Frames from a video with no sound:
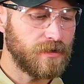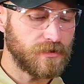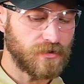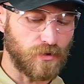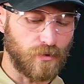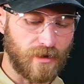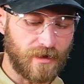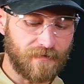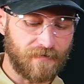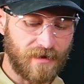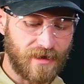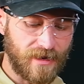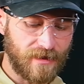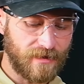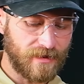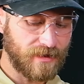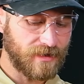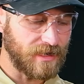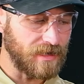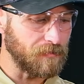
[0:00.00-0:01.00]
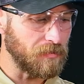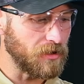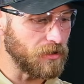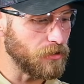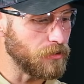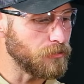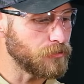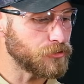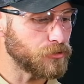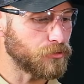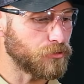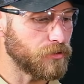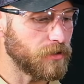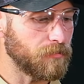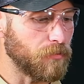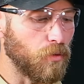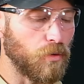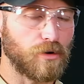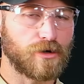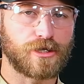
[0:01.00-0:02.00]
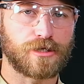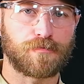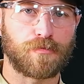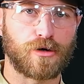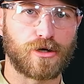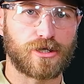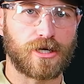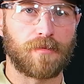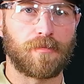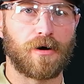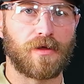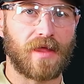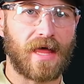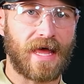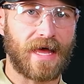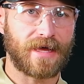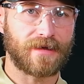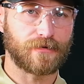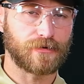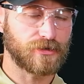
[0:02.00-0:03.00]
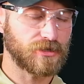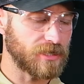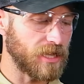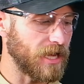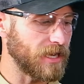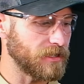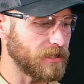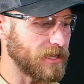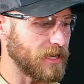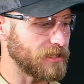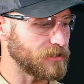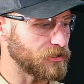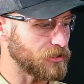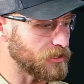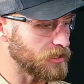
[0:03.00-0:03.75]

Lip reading: So if anything, keep it a neutral grip or just push up on the handle slightly as you're